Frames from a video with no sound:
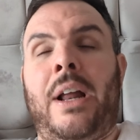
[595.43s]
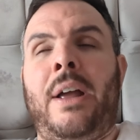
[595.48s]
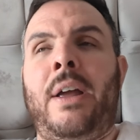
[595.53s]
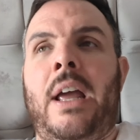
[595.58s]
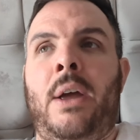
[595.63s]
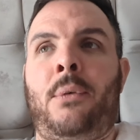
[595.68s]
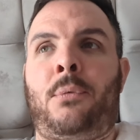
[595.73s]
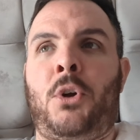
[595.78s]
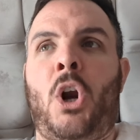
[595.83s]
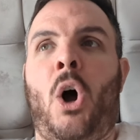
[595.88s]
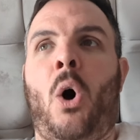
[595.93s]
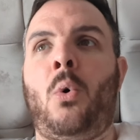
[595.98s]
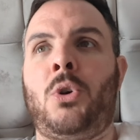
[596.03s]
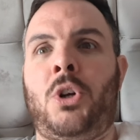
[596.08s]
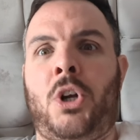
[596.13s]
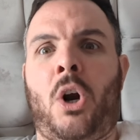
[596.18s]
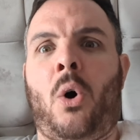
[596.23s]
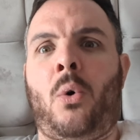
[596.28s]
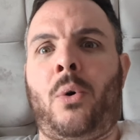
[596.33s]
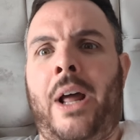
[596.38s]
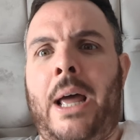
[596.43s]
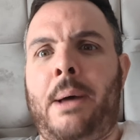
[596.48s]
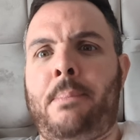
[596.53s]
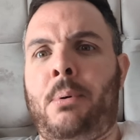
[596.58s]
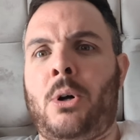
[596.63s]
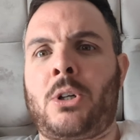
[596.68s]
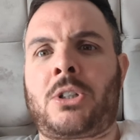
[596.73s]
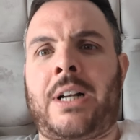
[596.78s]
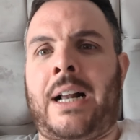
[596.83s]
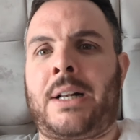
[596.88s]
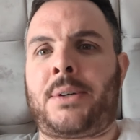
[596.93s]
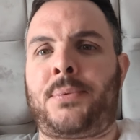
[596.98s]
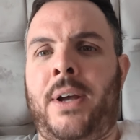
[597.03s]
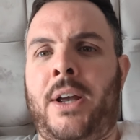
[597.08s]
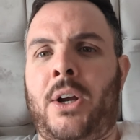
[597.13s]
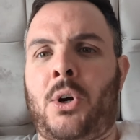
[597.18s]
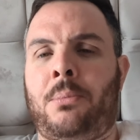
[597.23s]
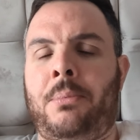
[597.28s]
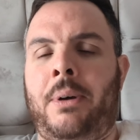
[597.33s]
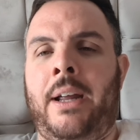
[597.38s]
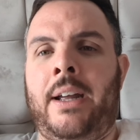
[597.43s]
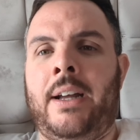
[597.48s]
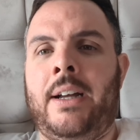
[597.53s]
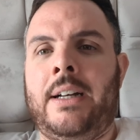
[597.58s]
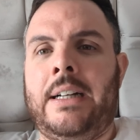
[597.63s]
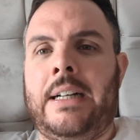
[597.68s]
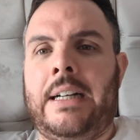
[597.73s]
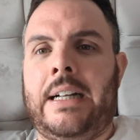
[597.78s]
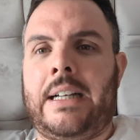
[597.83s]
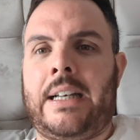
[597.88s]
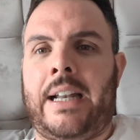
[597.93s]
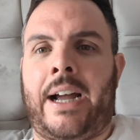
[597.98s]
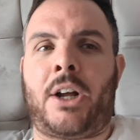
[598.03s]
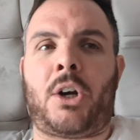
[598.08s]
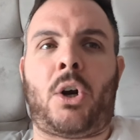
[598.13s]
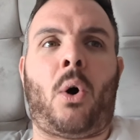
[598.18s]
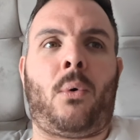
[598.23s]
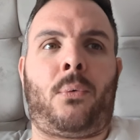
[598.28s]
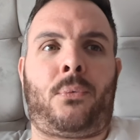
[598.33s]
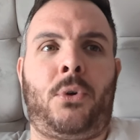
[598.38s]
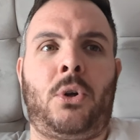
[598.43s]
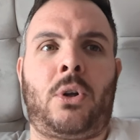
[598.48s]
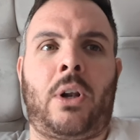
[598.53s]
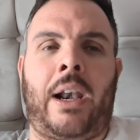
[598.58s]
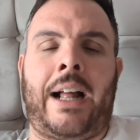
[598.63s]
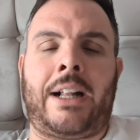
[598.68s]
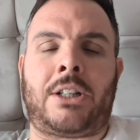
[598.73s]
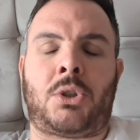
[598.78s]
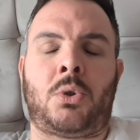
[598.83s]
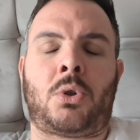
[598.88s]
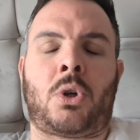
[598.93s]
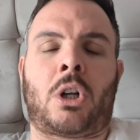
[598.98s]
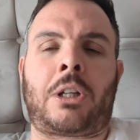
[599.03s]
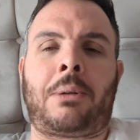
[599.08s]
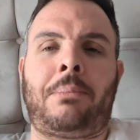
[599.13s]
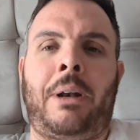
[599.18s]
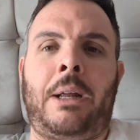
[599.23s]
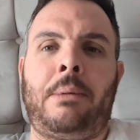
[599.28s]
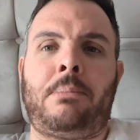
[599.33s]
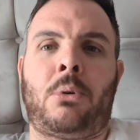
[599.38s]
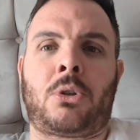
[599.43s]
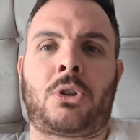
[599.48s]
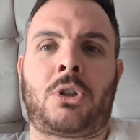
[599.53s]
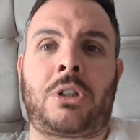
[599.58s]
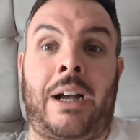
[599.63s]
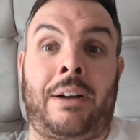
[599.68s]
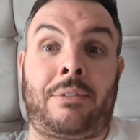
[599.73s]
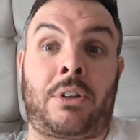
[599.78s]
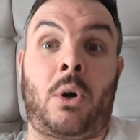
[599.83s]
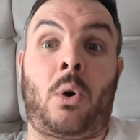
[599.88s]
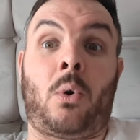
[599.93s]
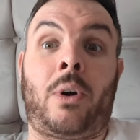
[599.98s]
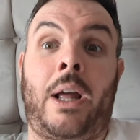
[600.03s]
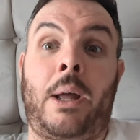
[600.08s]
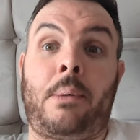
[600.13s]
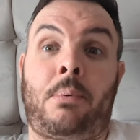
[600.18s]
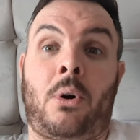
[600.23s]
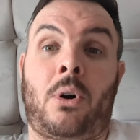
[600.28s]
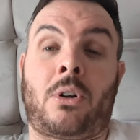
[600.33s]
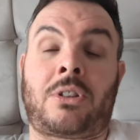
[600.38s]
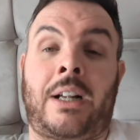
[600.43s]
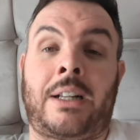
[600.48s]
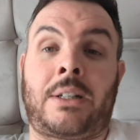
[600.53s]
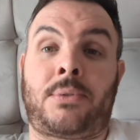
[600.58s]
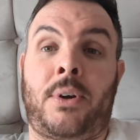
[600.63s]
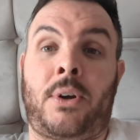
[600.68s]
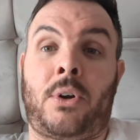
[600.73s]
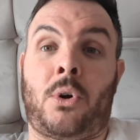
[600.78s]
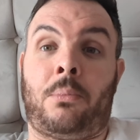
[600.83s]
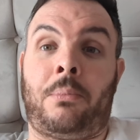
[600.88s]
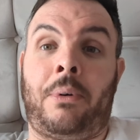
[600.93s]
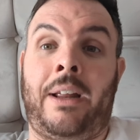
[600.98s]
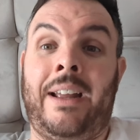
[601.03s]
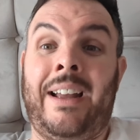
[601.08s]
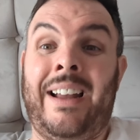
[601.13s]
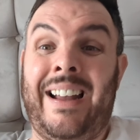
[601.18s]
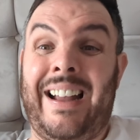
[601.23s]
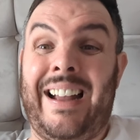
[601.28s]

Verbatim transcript: If you own your own airport transfer company, like I know a few of the lads who's got the minibuses have their own airport transfer company.